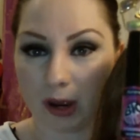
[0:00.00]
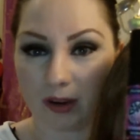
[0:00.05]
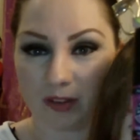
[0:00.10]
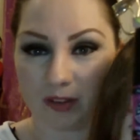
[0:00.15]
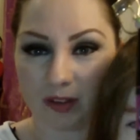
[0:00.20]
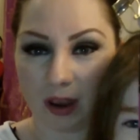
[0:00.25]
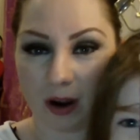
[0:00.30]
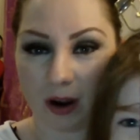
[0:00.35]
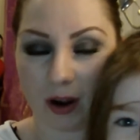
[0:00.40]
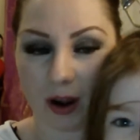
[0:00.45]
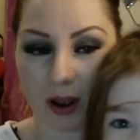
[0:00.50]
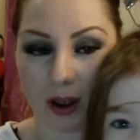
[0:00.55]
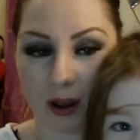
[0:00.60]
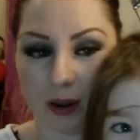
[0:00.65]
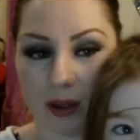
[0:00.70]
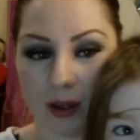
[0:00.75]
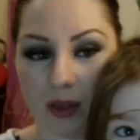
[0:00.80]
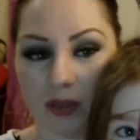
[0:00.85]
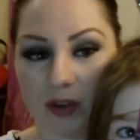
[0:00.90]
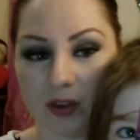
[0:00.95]

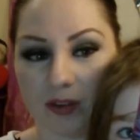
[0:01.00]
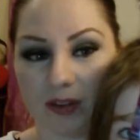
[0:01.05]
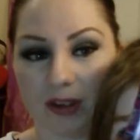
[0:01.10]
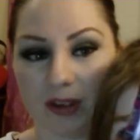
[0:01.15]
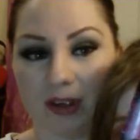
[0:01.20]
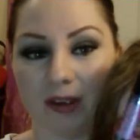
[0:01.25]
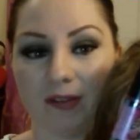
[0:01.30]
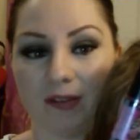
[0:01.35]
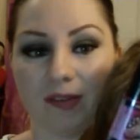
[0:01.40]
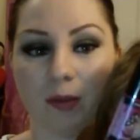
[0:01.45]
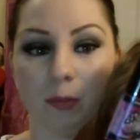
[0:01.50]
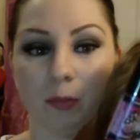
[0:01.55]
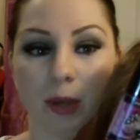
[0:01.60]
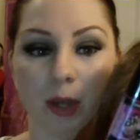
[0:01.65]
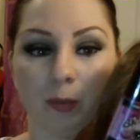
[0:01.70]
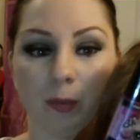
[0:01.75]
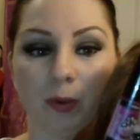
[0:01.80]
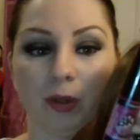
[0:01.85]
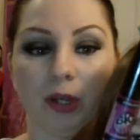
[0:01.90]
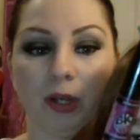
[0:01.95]
mascara. This is the
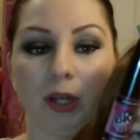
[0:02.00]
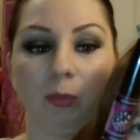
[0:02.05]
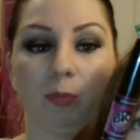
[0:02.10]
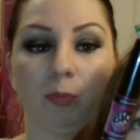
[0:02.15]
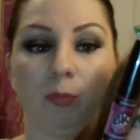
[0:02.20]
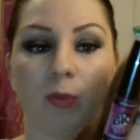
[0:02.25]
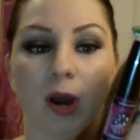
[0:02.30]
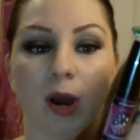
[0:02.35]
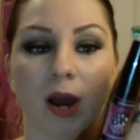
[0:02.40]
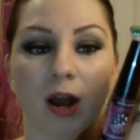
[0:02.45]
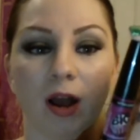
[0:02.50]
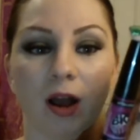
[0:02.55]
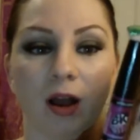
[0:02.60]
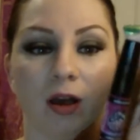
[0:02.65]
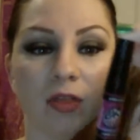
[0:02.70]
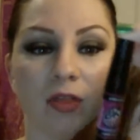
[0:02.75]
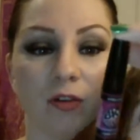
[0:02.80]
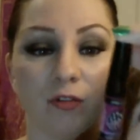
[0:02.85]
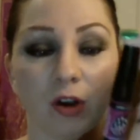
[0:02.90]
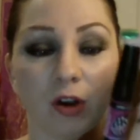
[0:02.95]
Maybelline,
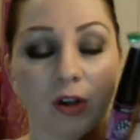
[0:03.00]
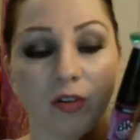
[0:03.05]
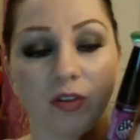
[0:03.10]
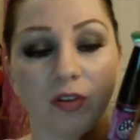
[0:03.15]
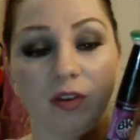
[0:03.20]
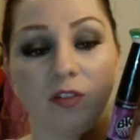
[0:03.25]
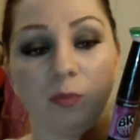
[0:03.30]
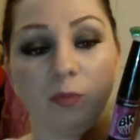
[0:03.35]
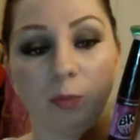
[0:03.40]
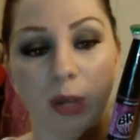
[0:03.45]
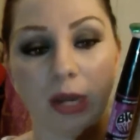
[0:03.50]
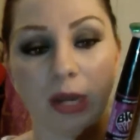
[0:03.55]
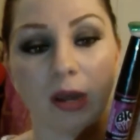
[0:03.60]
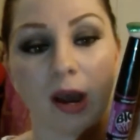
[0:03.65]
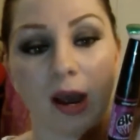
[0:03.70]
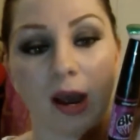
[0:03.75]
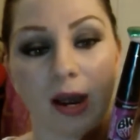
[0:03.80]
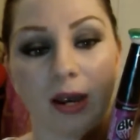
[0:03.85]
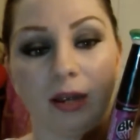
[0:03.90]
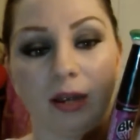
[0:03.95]
the Falsies
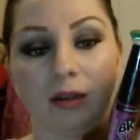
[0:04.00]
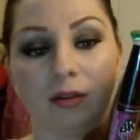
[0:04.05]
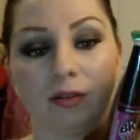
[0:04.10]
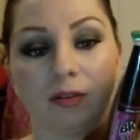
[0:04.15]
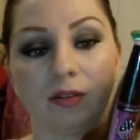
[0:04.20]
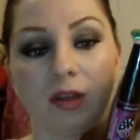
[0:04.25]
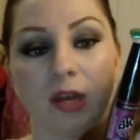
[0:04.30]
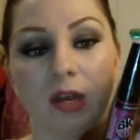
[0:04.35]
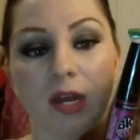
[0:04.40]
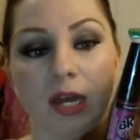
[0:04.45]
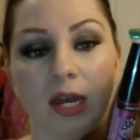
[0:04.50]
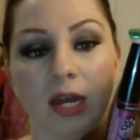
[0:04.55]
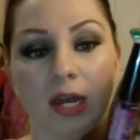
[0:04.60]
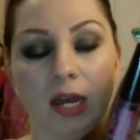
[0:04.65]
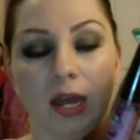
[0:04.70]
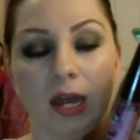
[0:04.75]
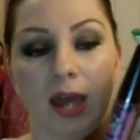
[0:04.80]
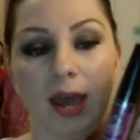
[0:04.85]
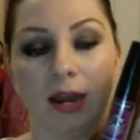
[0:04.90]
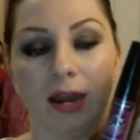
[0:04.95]
Big Eyes,
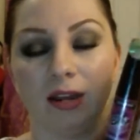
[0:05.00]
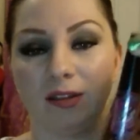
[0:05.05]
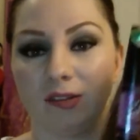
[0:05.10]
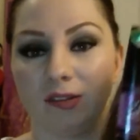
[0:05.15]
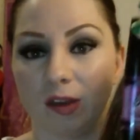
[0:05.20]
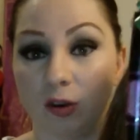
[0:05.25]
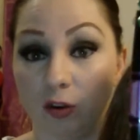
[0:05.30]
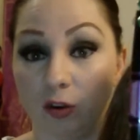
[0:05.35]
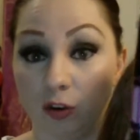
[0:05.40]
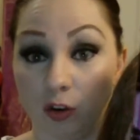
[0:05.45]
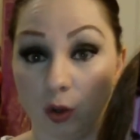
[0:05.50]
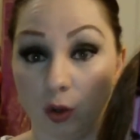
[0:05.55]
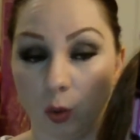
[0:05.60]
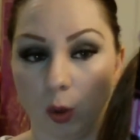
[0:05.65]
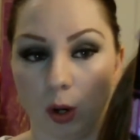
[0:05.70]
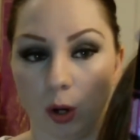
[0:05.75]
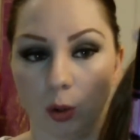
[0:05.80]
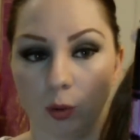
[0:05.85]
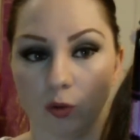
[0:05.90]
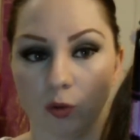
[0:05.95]
and it's a
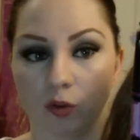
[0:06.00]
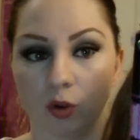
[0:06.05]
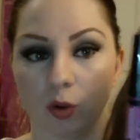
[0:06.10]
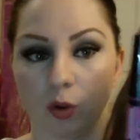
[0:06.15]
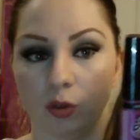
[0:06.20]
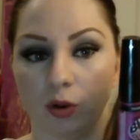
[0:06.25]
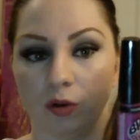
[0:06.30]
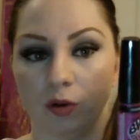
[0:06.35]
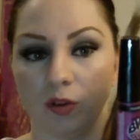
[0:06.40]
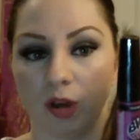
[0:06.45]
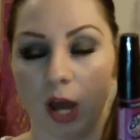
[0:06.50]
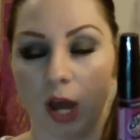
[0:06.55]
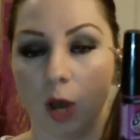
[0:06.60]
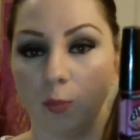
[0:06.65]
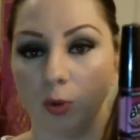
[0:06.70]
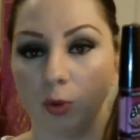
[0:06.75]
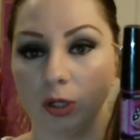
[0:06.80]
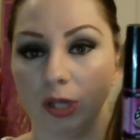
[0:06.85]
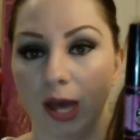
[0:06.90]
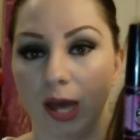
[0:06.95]
duo. So there's an
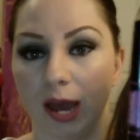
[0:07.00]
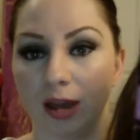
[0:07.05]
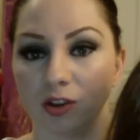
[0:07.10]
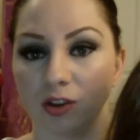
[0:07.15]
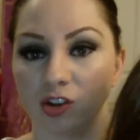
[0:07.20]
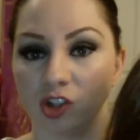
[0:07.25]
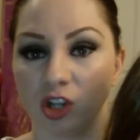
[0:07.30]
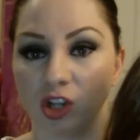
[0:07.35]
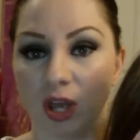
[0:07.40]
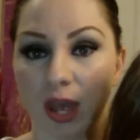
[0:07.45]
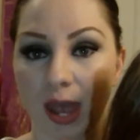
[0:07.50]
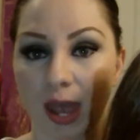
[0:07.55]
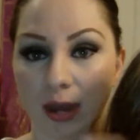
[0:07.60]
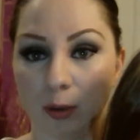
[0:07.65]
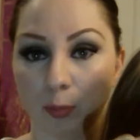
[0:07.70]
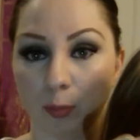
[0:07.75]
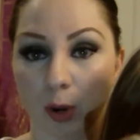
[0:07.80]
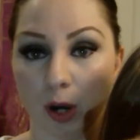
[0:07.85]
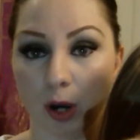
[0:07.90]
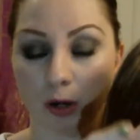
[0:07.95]
upper lash
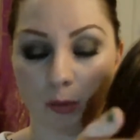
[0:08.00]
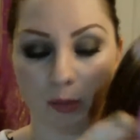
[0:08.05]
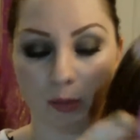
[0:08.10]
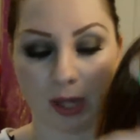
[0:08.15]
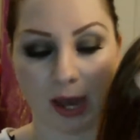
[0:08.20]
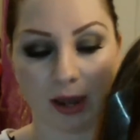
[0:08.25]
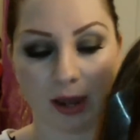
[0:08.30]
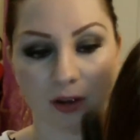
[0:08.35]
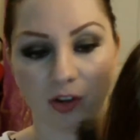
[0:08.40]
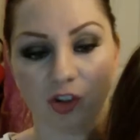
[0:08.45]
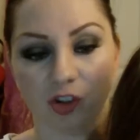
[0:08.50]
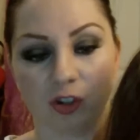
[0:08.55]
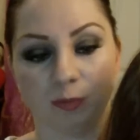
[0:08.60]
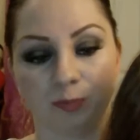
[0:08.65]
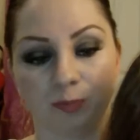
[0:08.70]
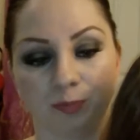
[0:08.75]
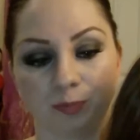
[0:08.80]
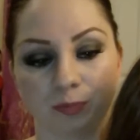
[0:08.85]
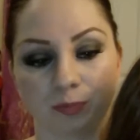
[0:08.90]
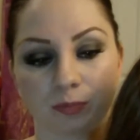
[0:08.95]
and a bottom lash,
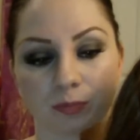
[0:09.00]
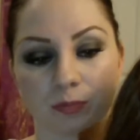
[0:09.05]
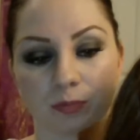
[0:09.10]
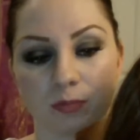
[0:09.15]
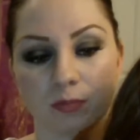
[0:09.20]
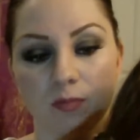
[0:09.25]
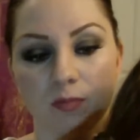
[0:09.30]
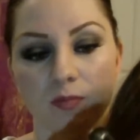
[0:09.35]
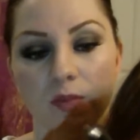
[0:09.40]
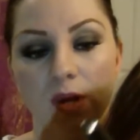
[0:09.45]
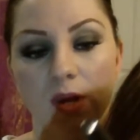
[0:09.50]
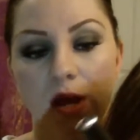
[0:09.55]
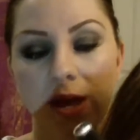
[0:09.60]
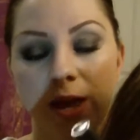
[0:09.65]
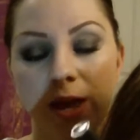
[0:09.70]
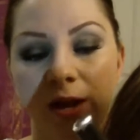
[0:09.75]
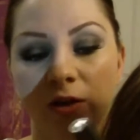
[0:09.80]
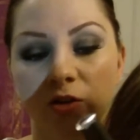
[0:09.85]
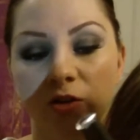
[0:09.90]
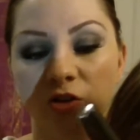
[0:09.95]

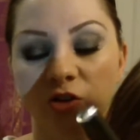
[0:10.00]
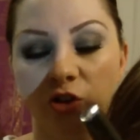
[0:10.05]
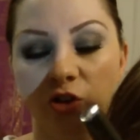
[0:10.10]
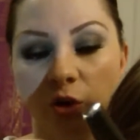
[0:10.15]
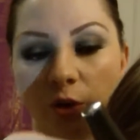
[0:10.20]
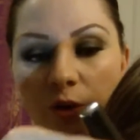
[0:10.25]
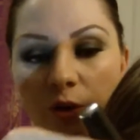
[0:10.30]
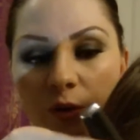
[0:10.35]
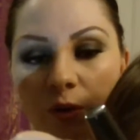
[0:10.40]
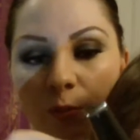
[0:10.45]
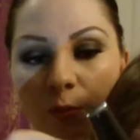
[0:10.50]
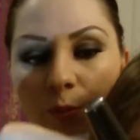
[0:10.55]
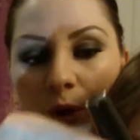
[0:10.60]
and I'll just show you the